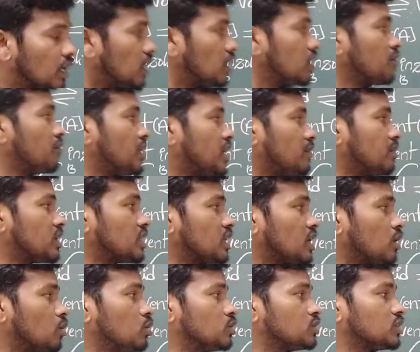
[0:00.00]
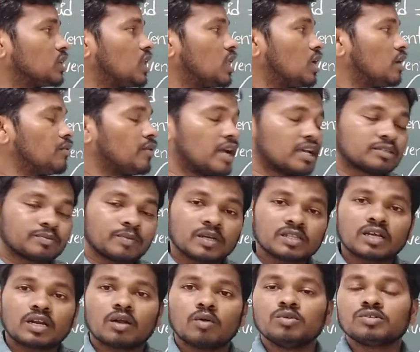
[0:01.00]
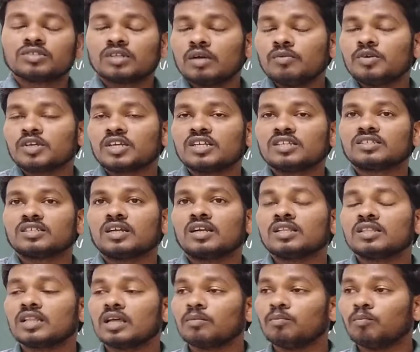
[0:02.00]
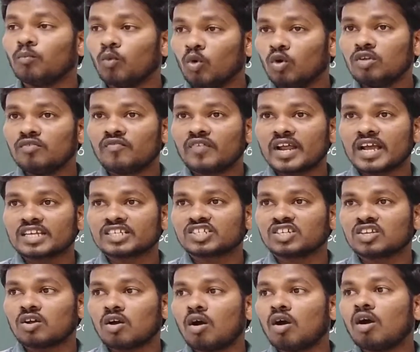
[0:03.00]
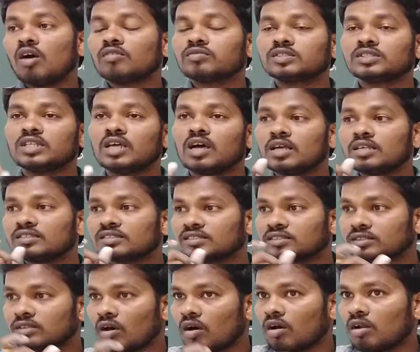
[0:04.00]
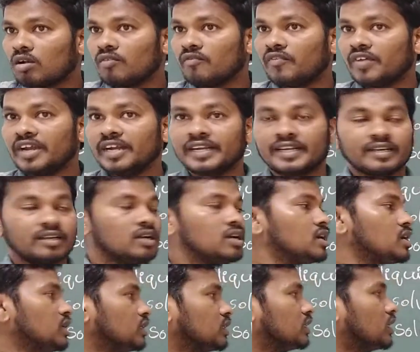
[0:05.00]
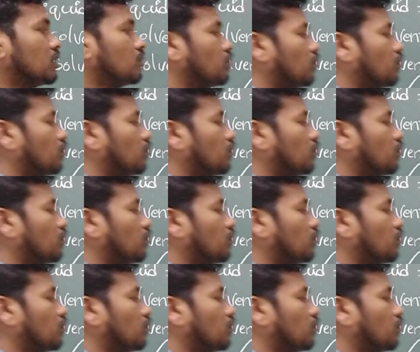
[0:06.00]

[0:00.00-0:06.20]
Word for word: that whenever the Raoult's law, as per the Raoult's law we can say the mole fraction of the solvent, the